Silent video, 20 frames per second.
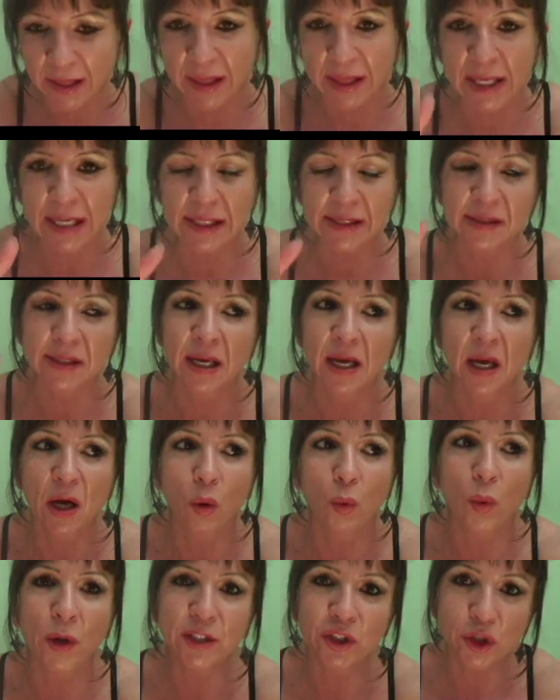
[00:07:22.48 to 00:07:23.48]
things.
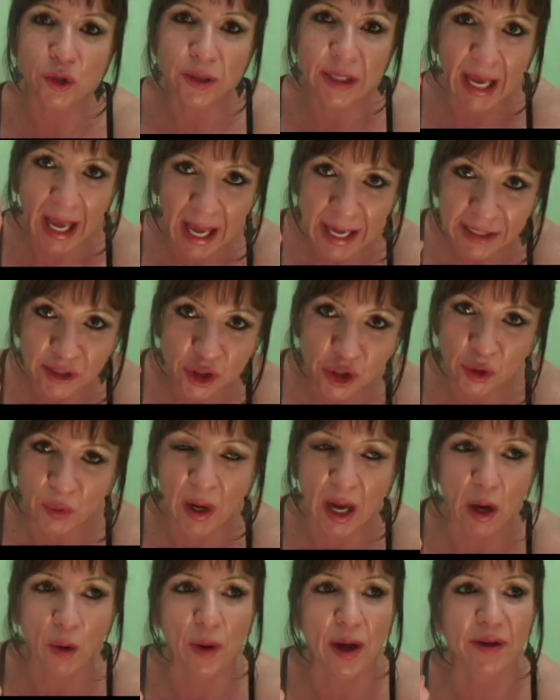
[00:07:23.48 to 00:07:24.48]
What you can do,
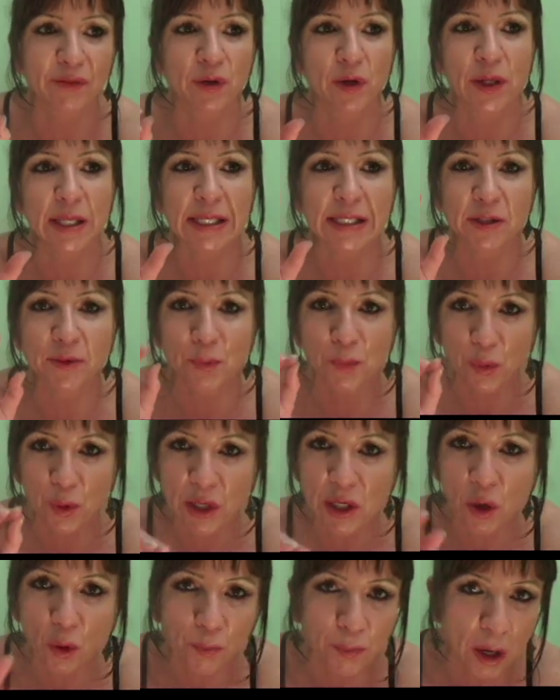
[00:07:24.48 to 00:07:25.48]
however, is
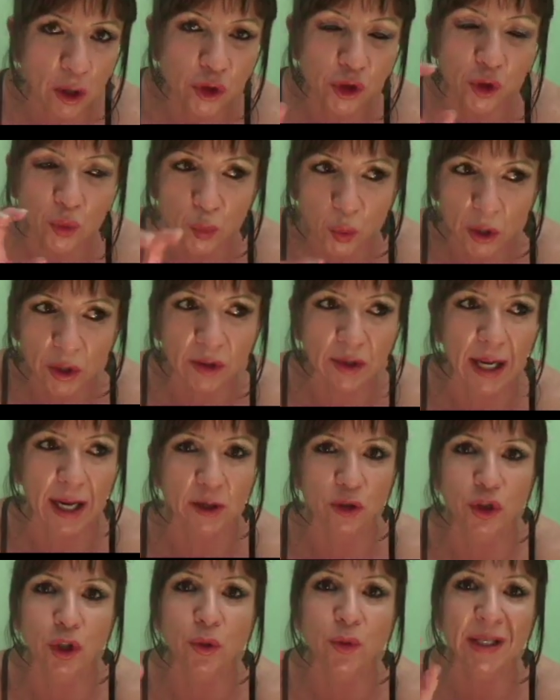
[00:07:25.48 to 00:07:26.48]
pre or post
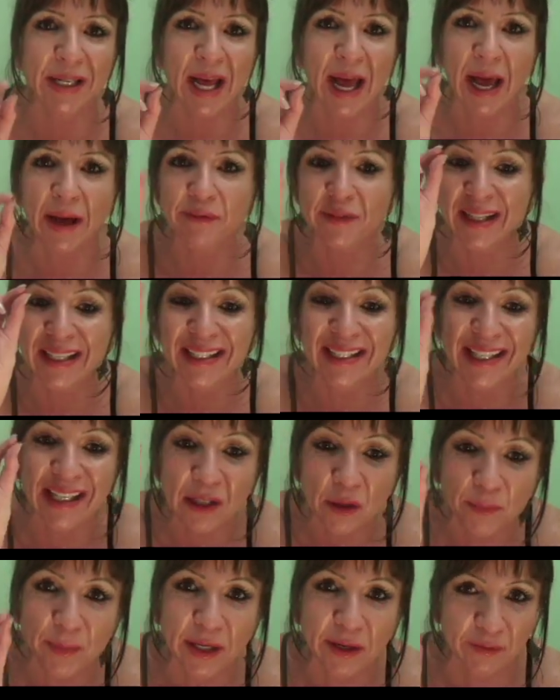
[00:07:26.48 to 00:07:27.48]
workout, you can have a
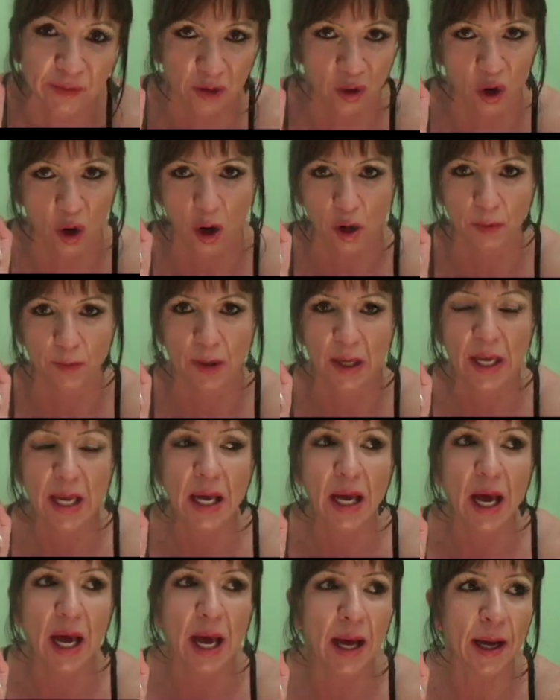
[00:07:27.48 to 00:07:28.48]
little bit of a carb.
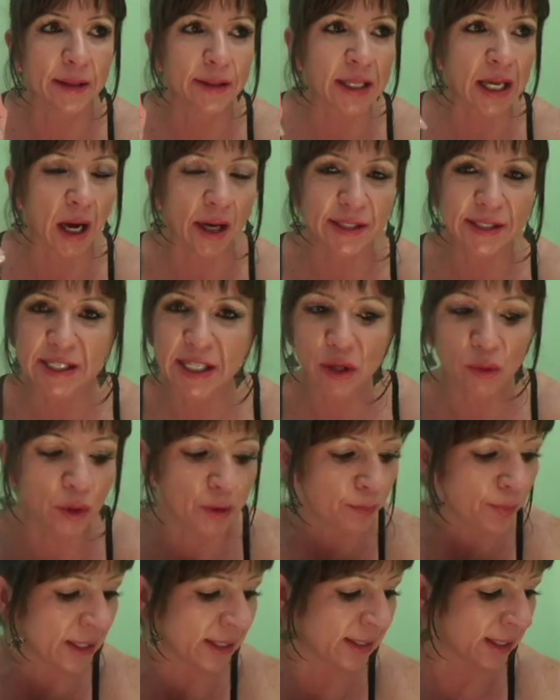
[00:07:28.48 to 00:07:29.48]
The idea
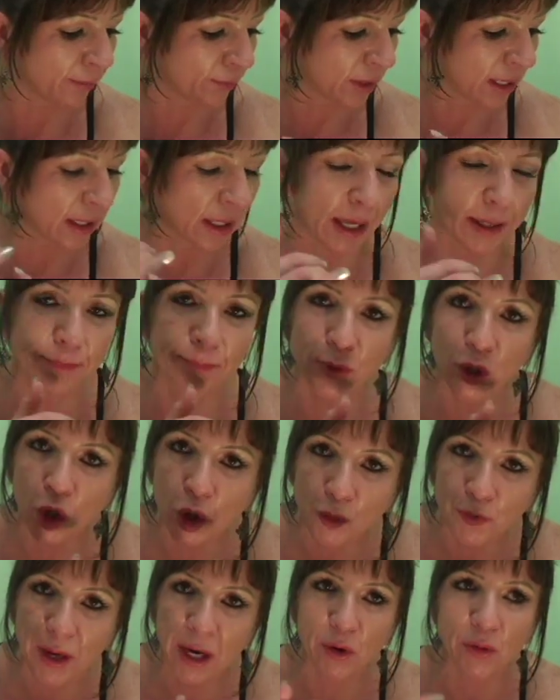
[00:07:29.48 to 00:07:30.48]
would be something like
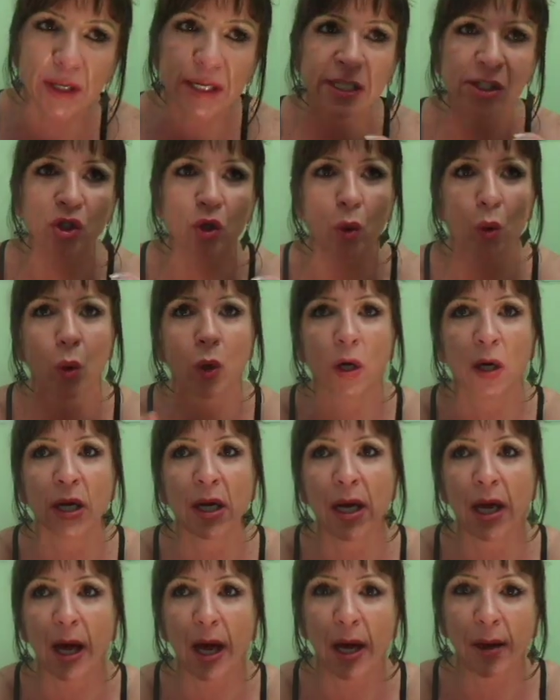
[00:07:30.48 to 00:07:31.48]
blueberries or
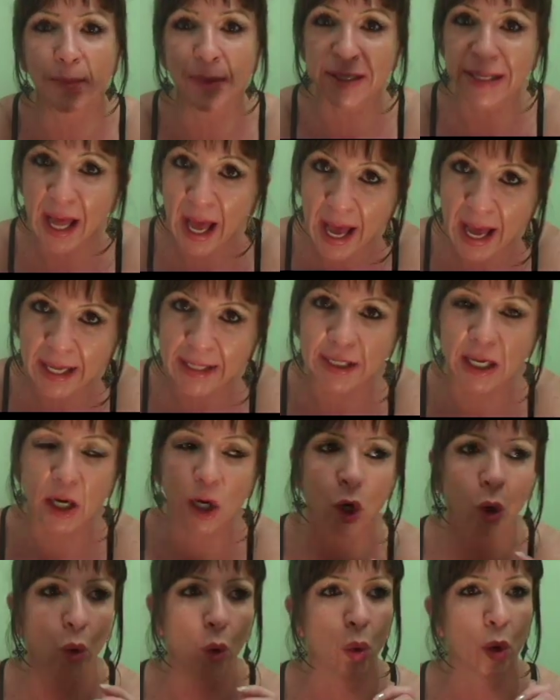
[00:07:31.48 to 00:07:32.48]
a banana
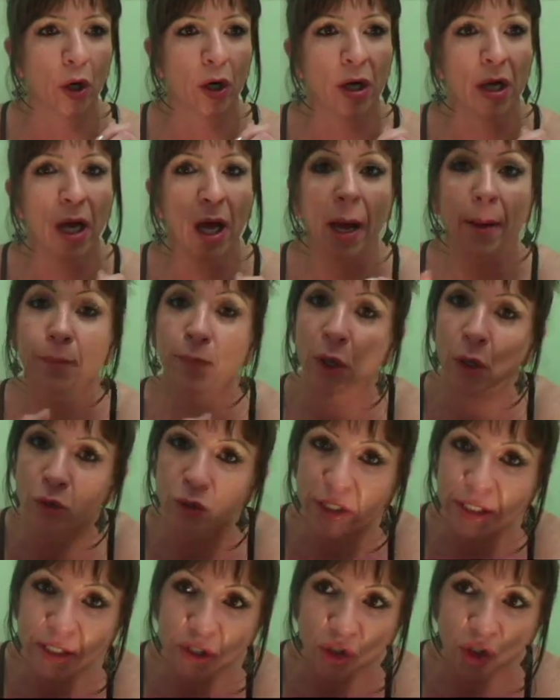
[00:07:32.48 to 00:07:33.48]
or a
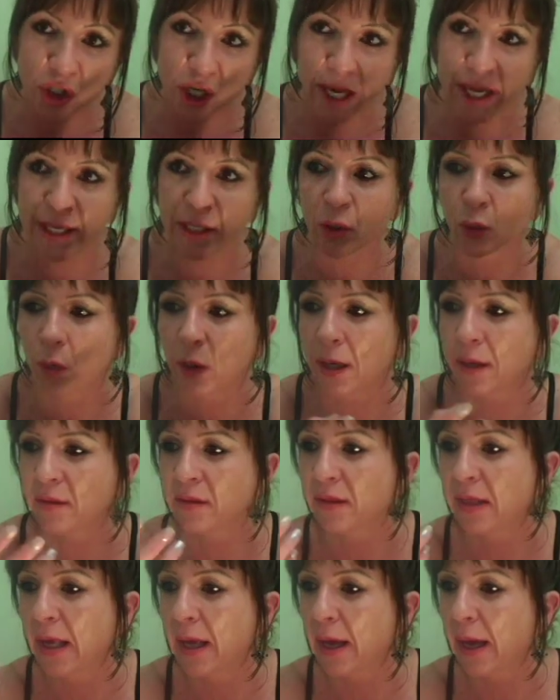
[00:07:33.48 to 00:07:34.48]
protein shake with
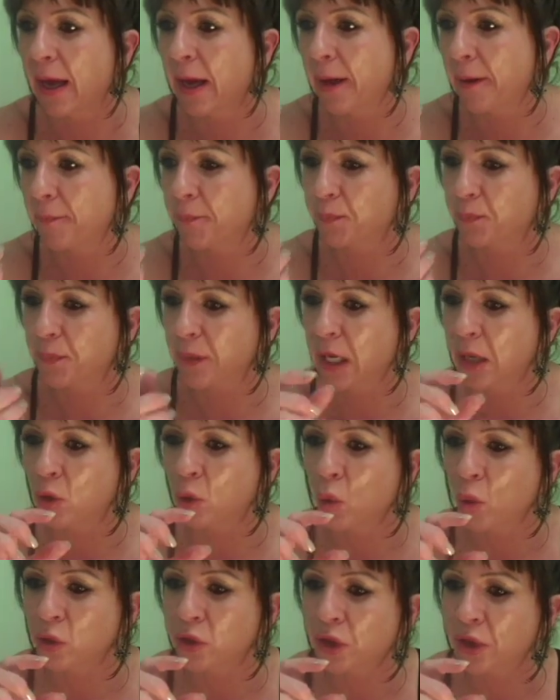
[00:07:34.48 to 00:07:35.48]
a
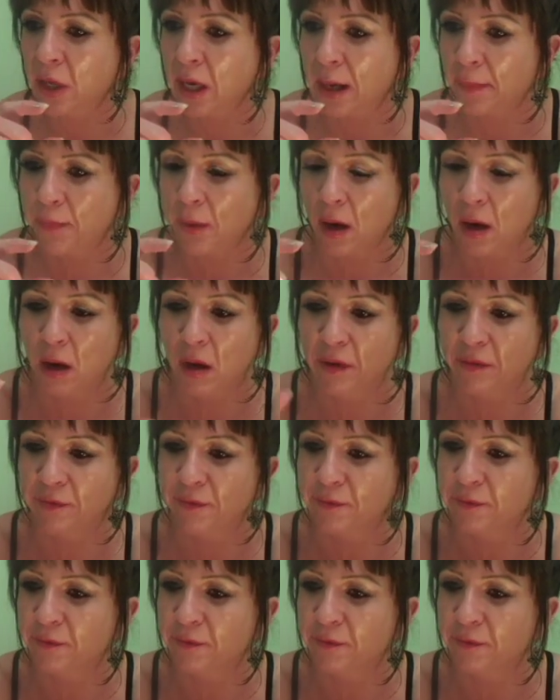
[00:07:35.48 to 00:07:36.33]
1/4 cup of